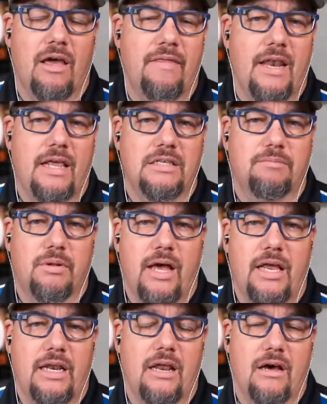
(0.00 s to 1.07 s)
and then he's
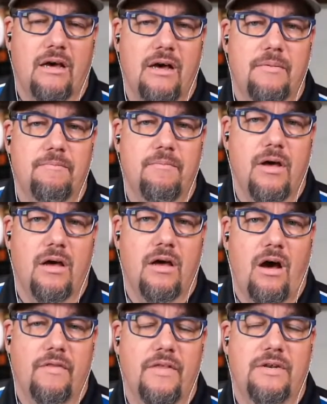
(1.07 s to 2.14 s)
played on
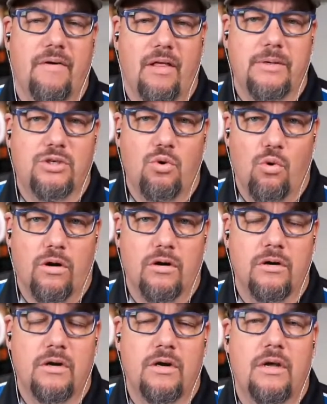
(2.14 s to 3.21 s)
the development
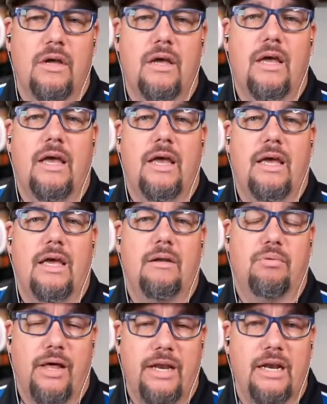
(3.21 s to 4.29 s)
tour
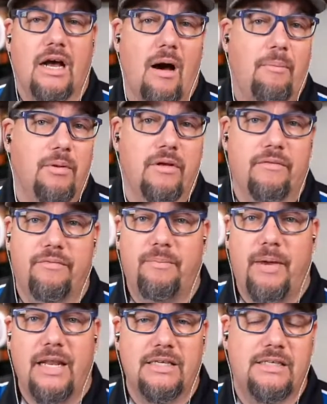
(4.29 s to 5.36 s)
and played in a couple of
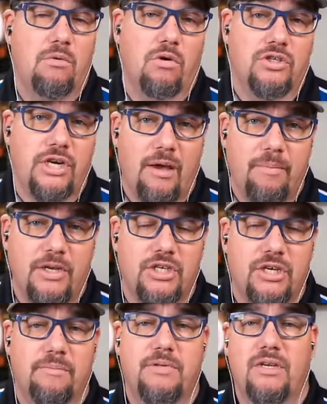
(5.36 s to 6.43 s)
PDC World
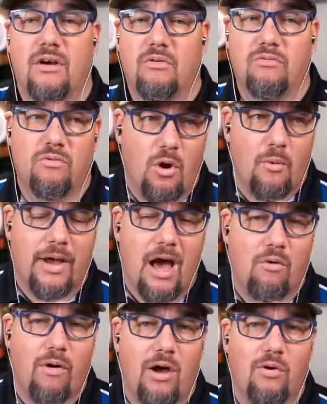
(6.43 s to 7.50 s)
Championships, you know, going
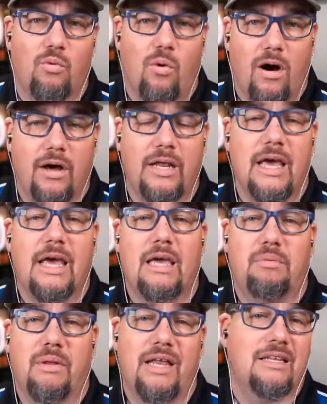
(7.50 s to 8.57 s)
out round one.
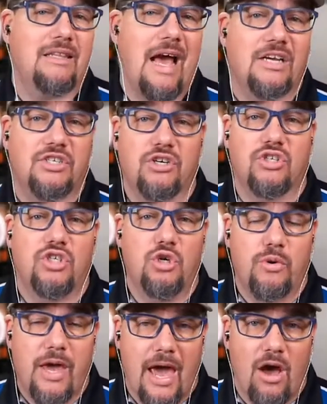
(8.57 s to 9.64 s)
He played in last year's
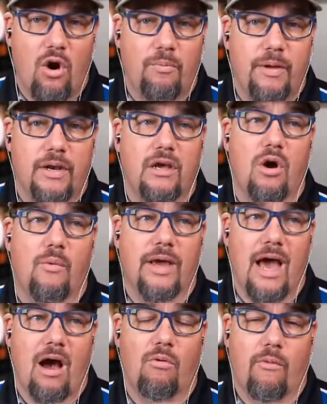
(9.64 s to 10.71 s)
UK Open,
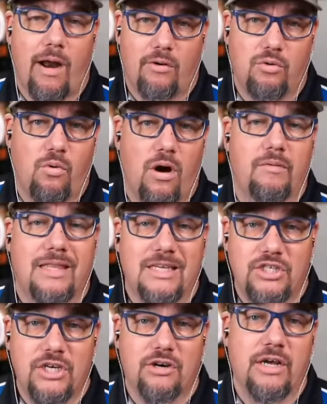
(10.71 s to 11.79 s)
going out round one.
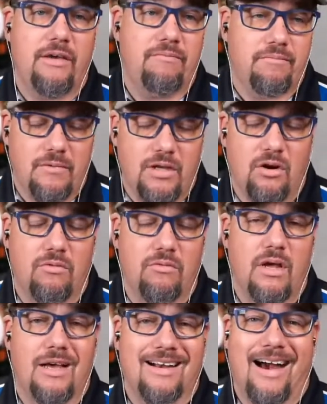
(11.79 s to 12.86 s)
This year he, you know,
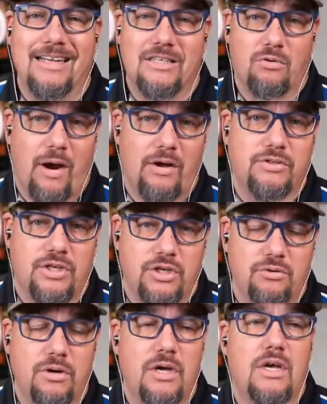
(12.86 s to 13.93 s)
got to round
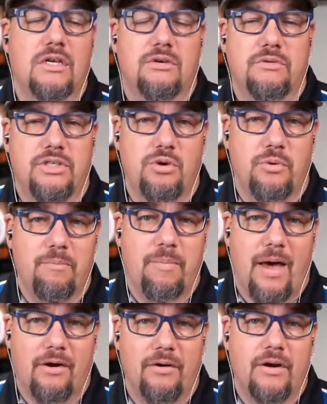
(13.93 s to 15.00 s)
two, so he's doing
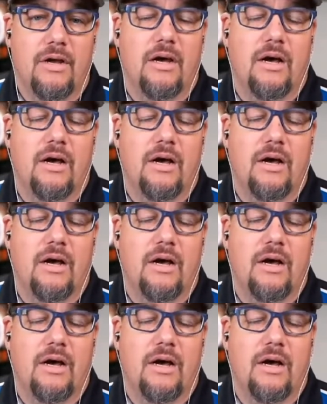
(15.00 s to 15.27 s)
better.